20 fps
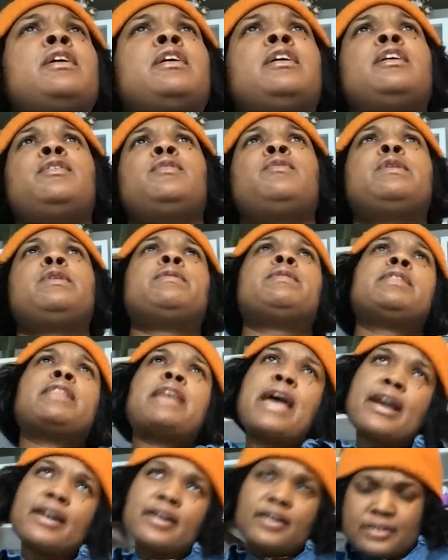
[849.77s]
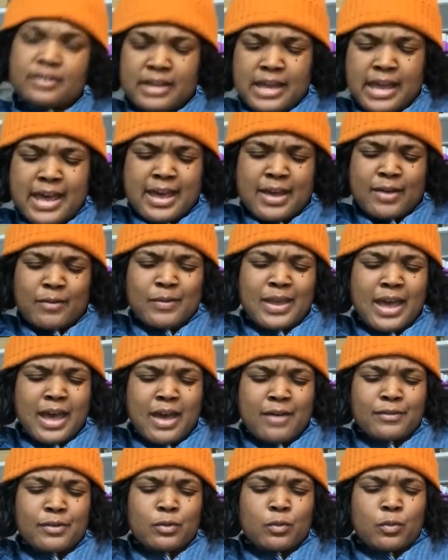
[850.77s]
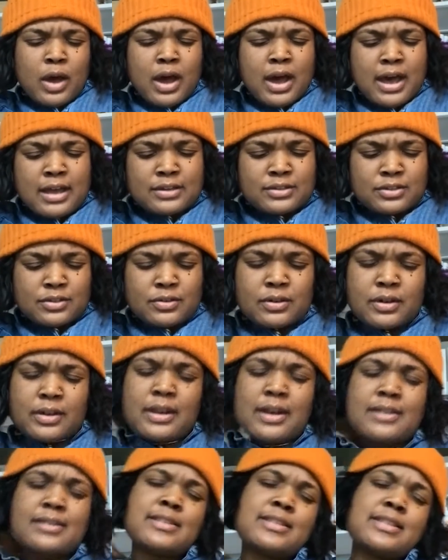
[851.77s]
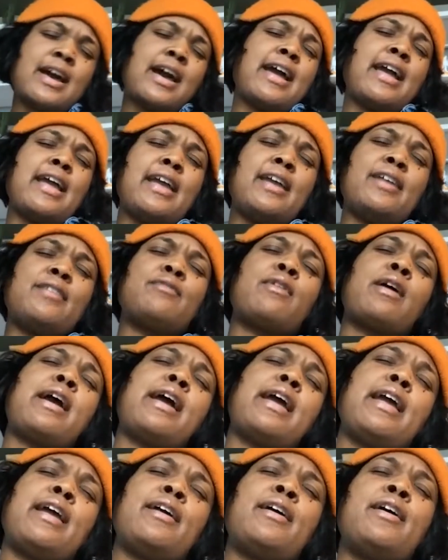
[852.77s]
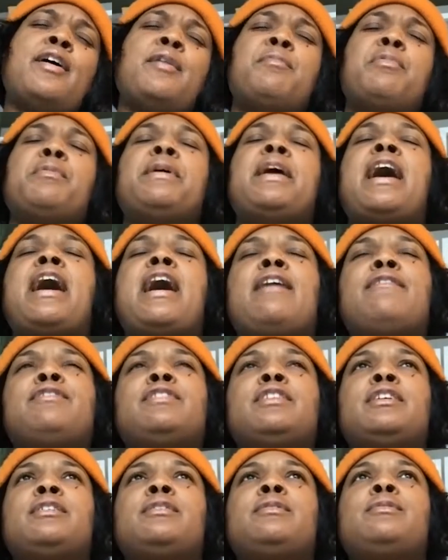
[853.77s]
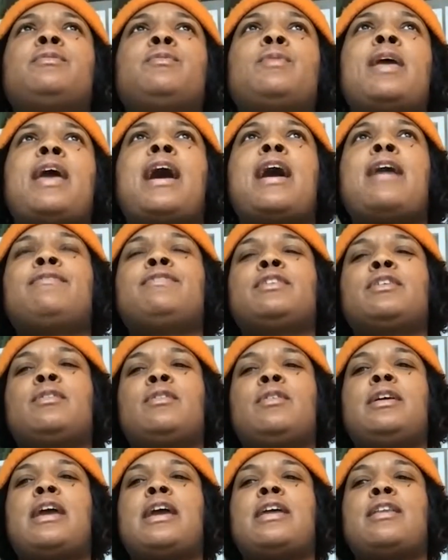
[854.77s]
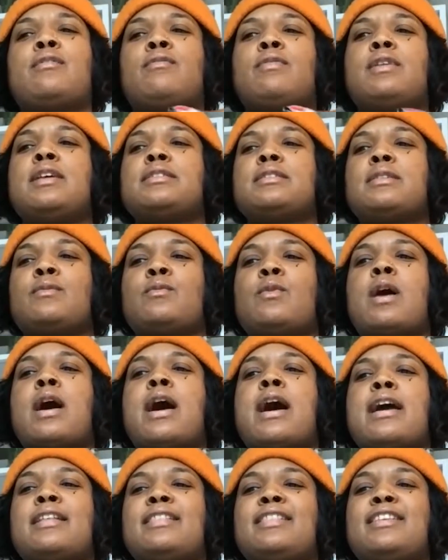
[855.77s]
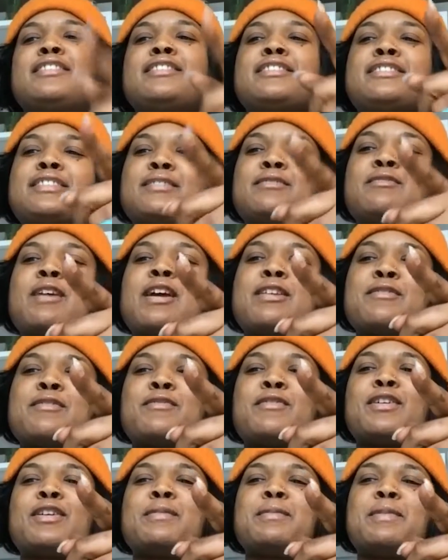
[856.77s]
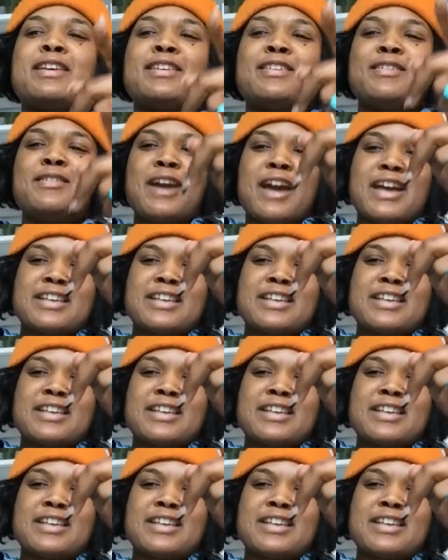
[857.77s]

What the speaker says: we were like, okay, we have a wash on our site, right? But we have to create a reason why. Linda's sitting right in front of me. You guys